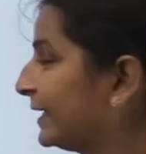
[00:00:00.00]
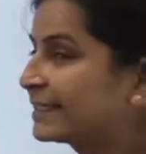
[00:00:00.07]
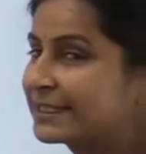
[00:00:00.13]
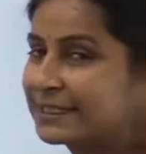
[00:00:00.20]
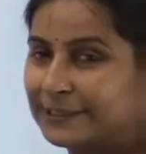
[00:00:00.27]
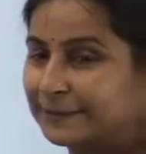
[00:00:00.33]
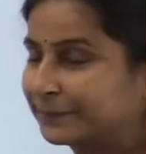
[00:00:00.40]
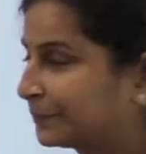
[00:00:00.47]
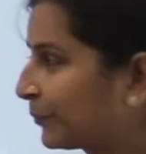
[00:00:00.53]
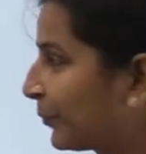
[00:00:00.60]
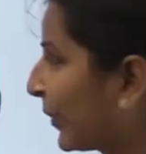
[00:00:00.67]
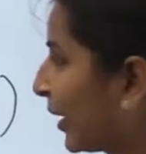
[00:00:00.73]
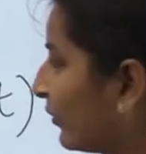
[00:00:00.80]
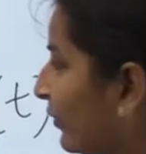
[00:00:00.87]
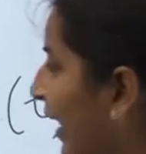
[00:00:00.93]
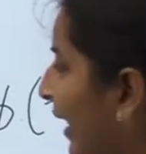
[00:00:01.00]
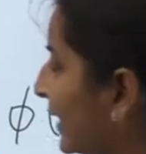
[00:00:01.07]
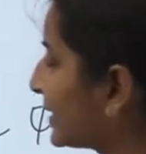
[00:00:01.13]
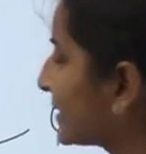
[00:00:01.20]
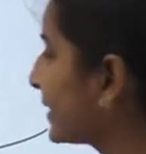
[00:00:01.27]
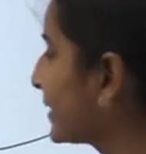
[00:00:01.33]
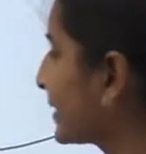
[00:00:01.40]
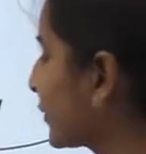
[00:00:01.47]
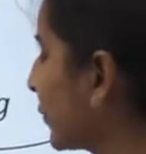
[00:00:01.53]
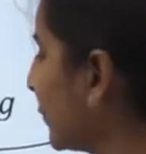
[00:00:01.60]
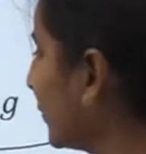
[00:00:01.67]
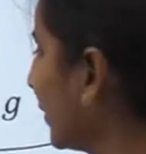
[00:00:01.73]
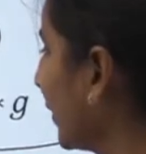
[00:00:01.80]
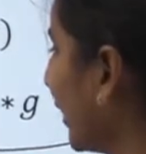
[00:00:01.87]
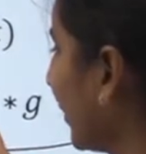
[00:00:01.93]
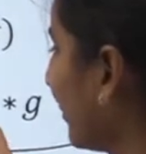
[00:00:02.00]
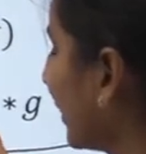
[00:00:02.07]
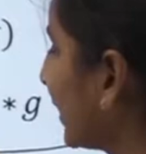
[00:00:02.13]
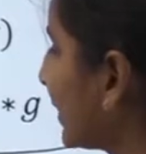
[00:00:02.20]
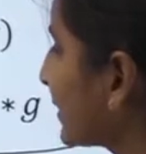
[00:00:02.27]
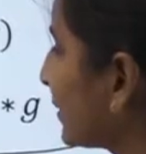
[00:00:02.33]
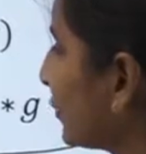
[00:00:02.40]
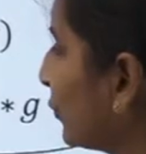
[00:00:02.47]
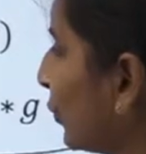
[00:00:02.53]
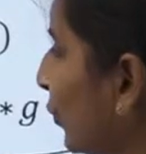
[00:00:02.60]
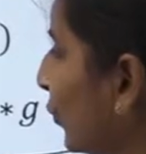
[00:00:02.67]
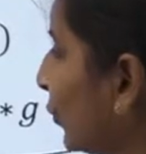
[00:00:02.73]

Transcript: t. Why is it so? Because you know